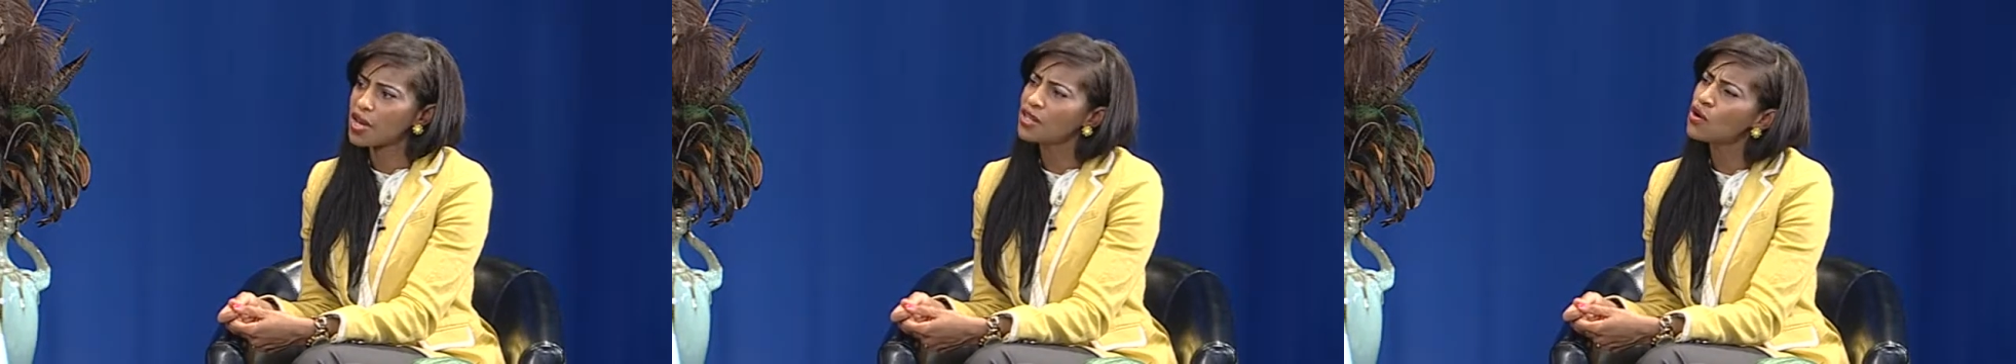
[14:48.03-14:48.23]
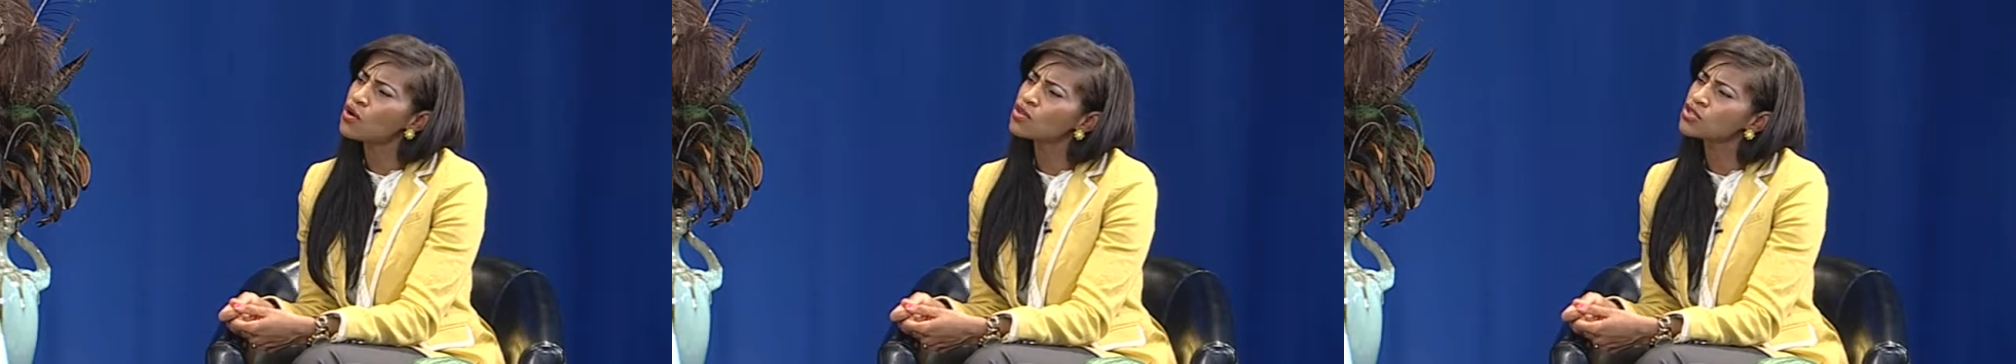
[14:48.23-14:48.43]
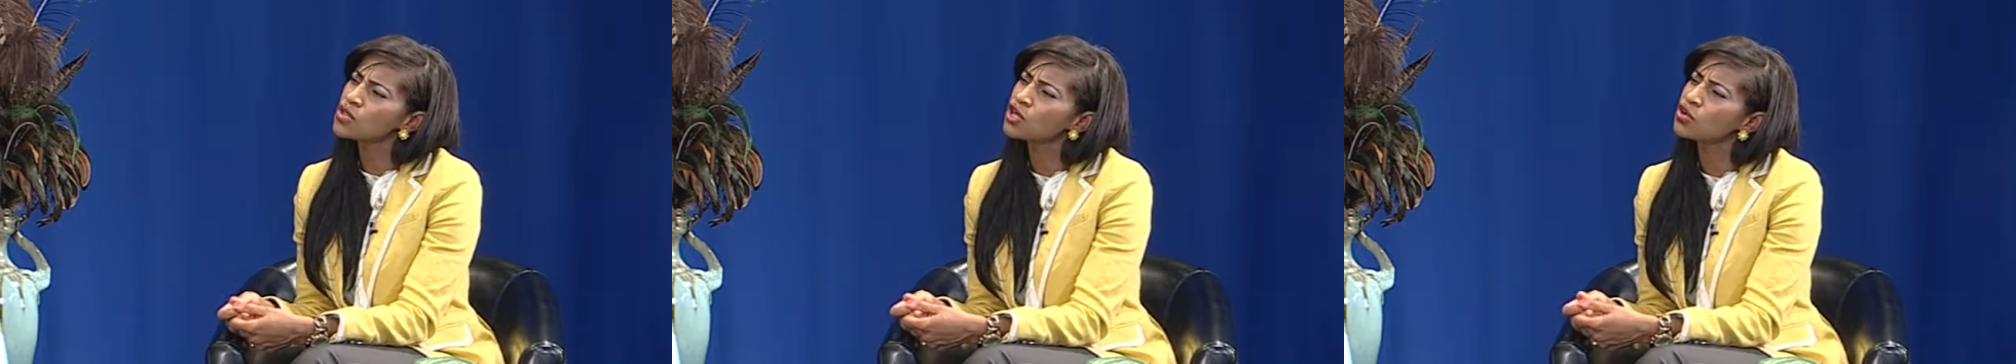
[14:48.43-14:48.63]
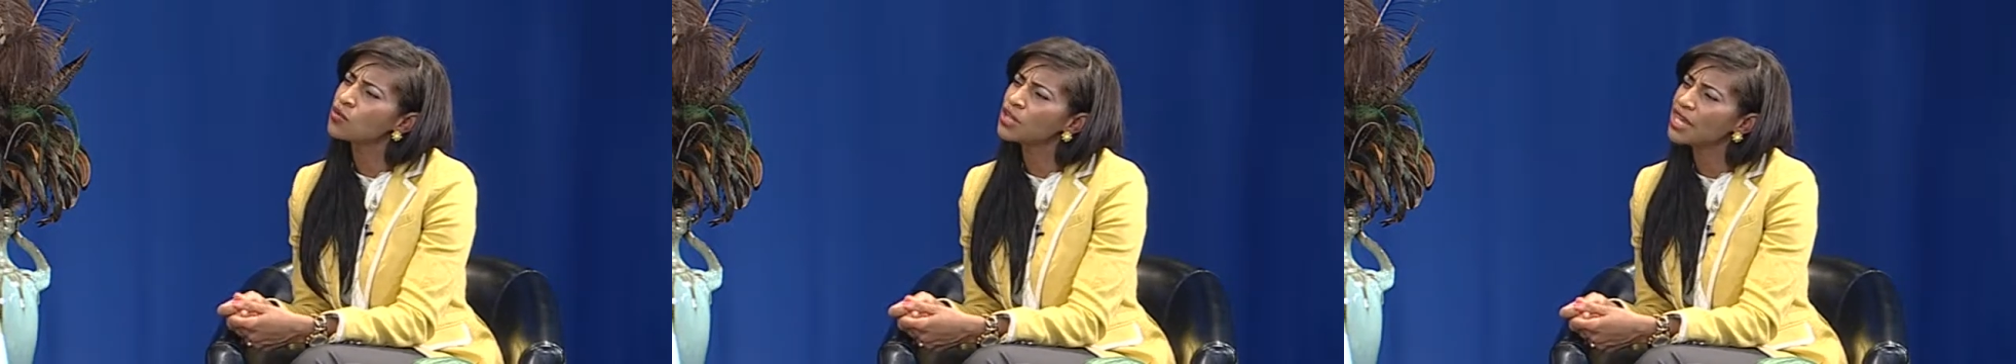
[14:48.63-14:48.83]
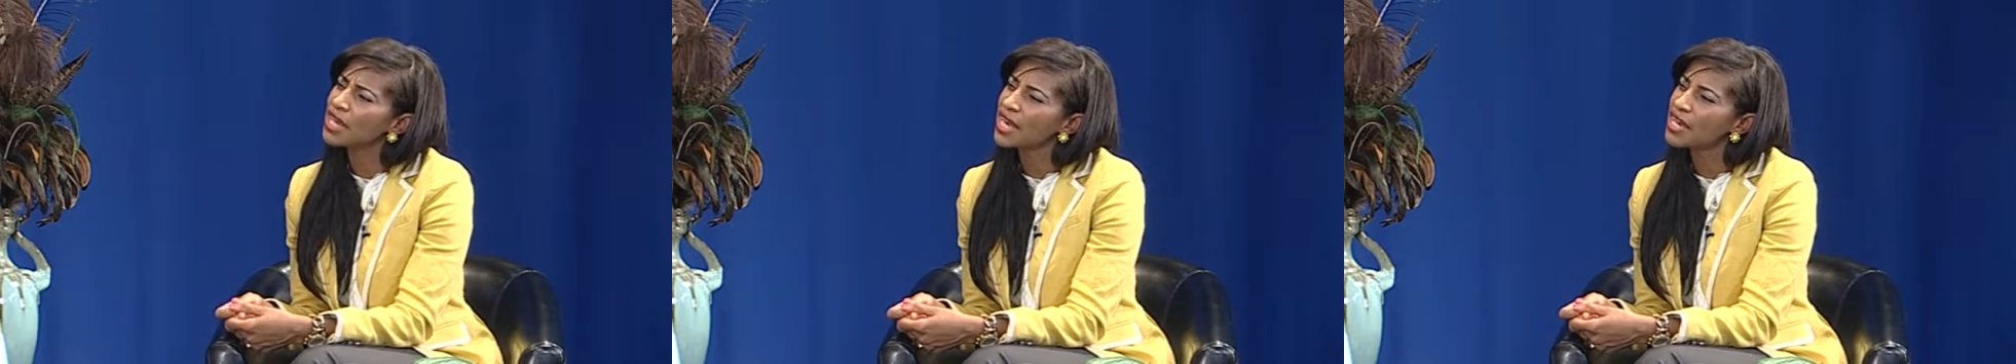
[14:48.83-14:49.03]
and also
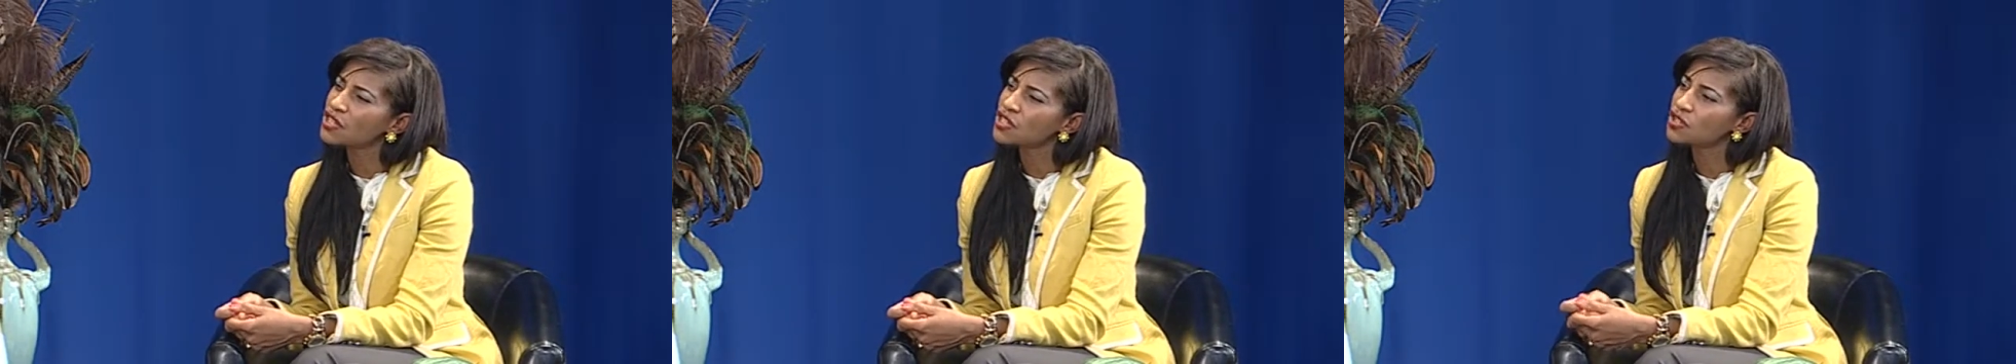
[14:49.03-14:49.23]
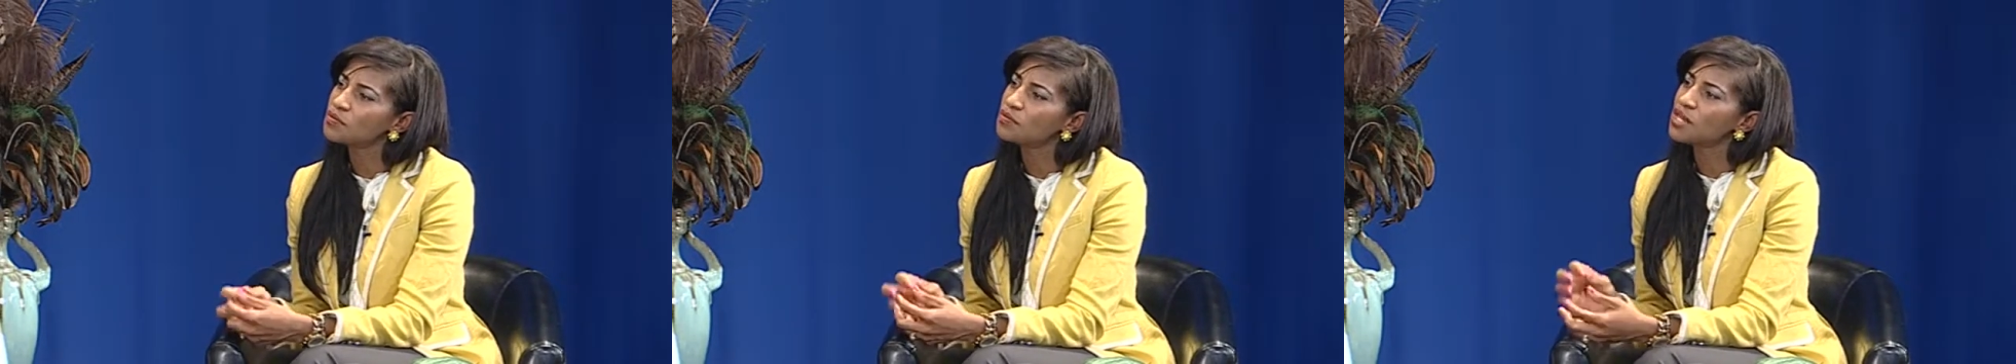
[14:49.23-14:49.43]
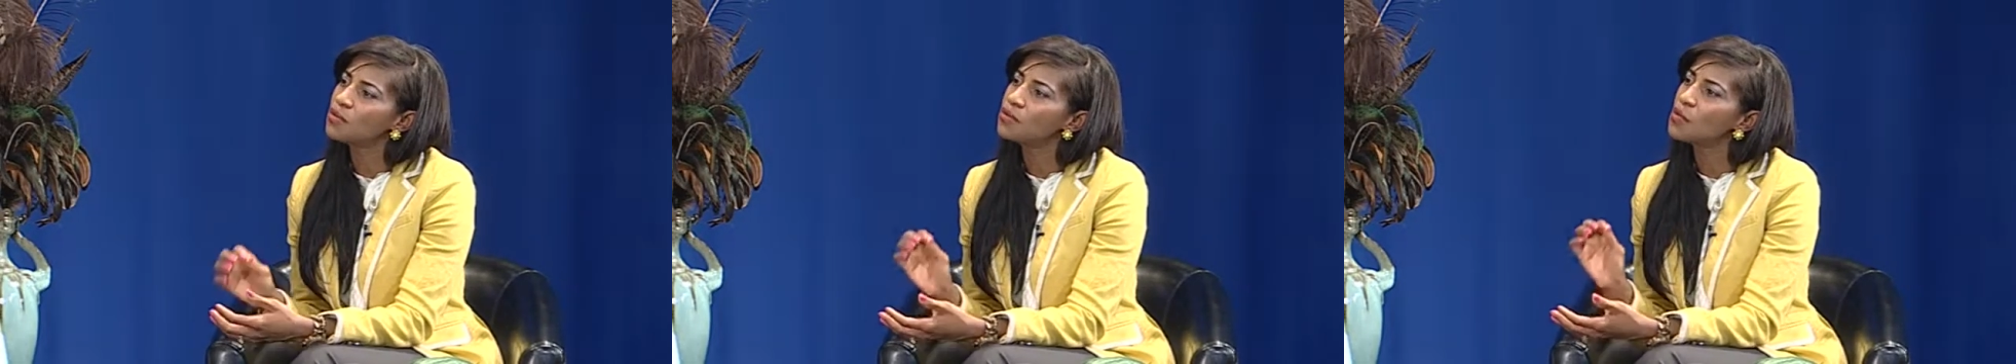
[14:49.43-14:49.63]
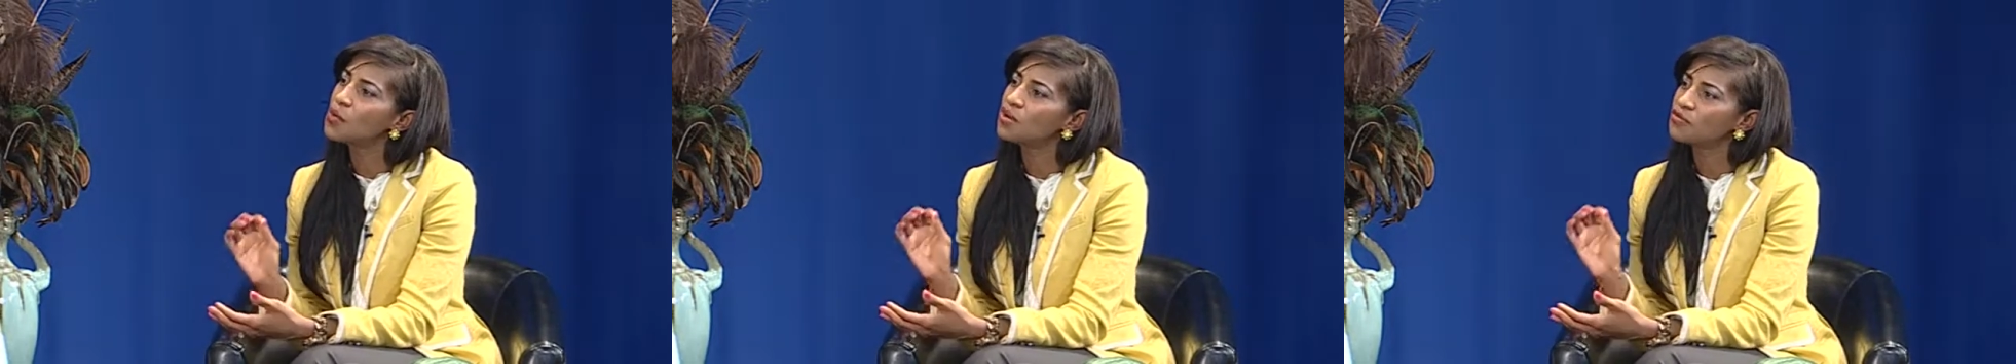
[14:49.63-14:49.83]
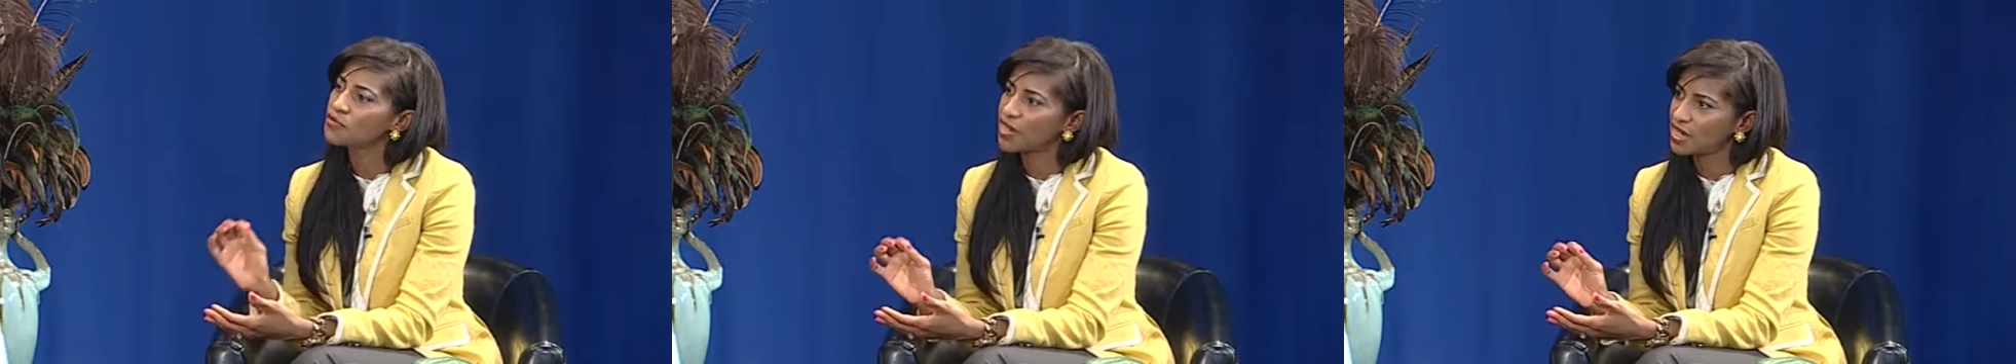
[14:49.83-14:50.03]
communication. Be
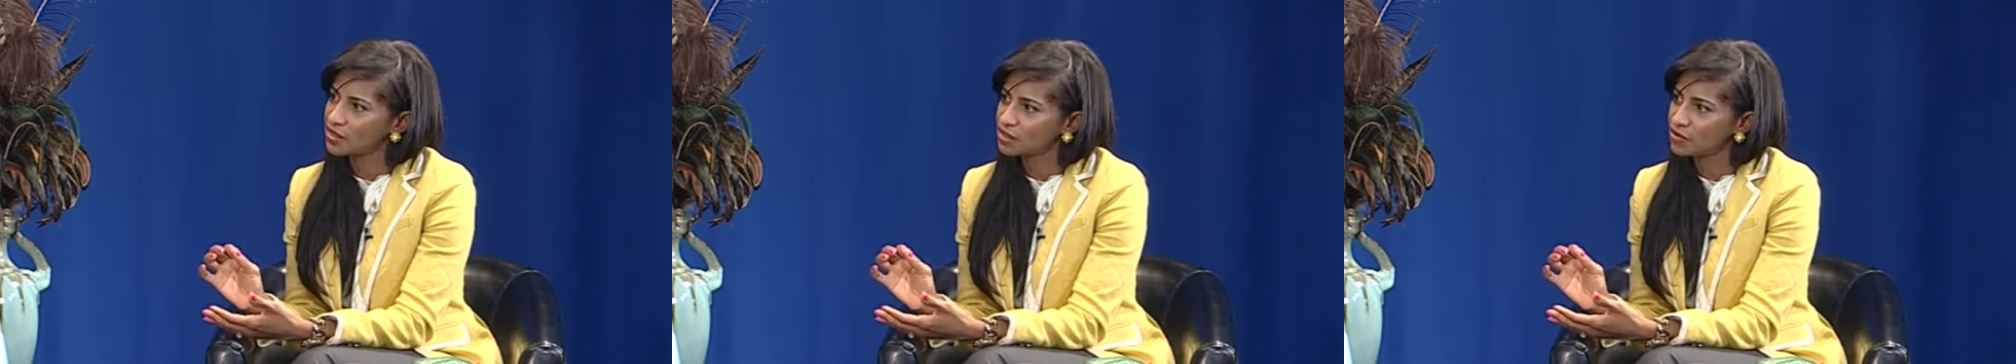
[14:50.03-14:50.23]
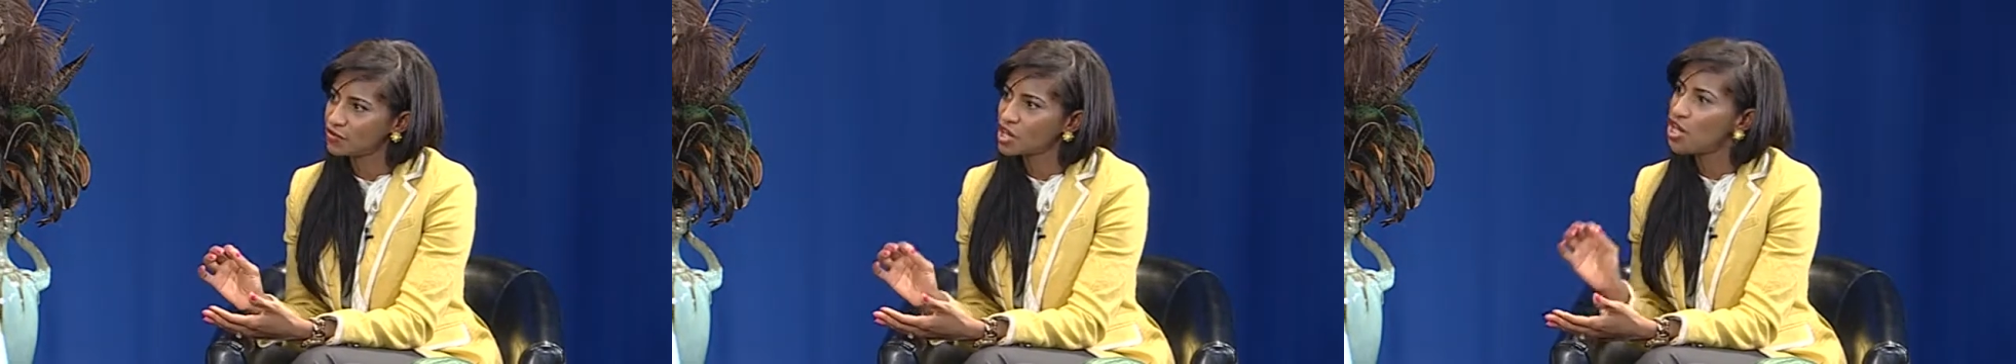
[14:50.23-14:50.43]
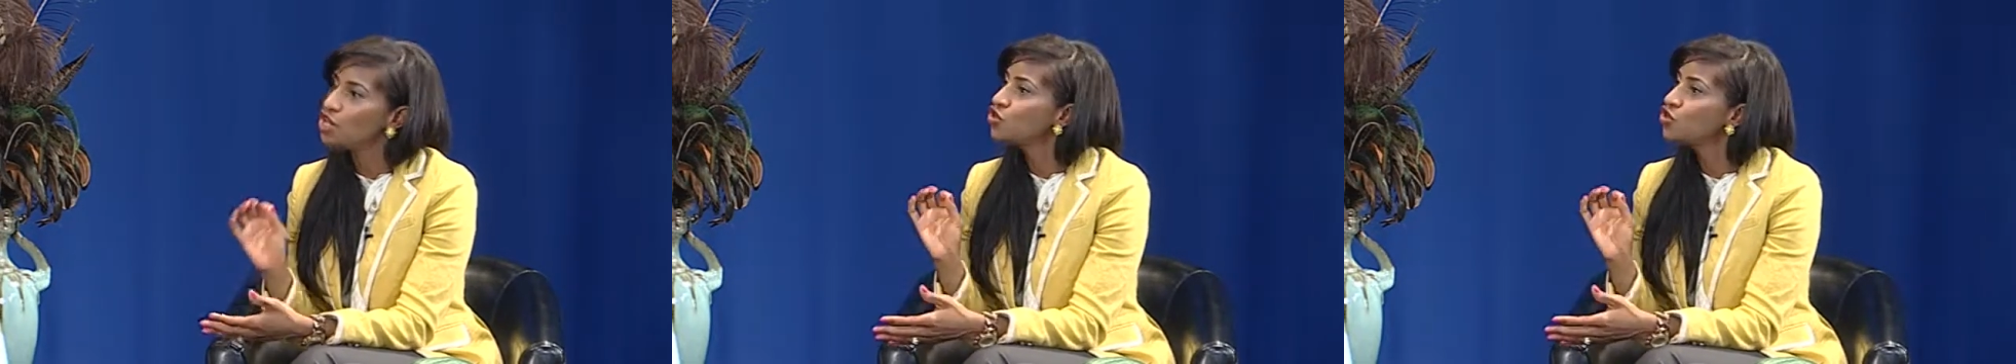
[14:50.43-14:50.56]
more effective.